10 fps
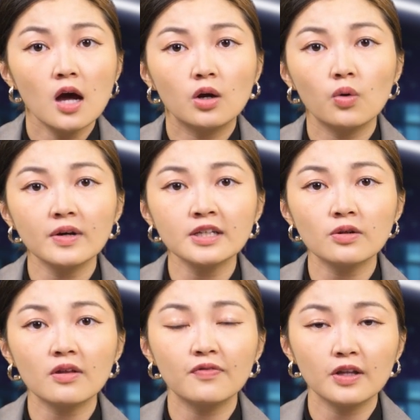According
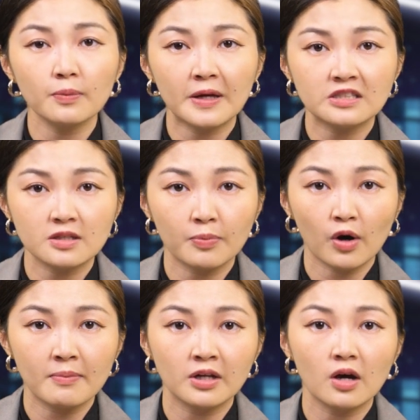to the Philippines
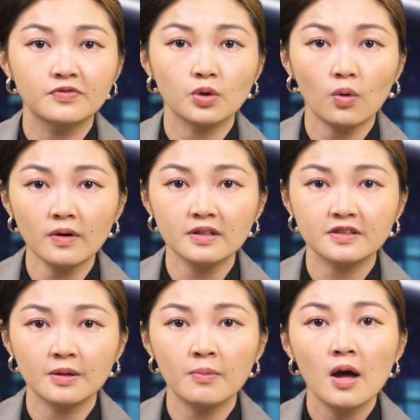Department of
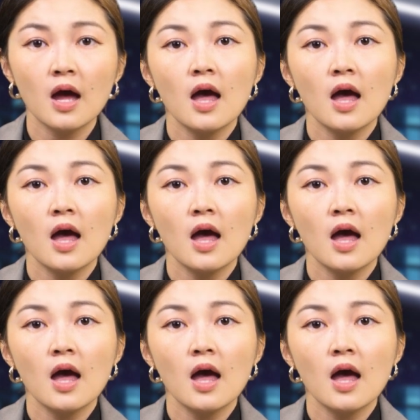Tourism,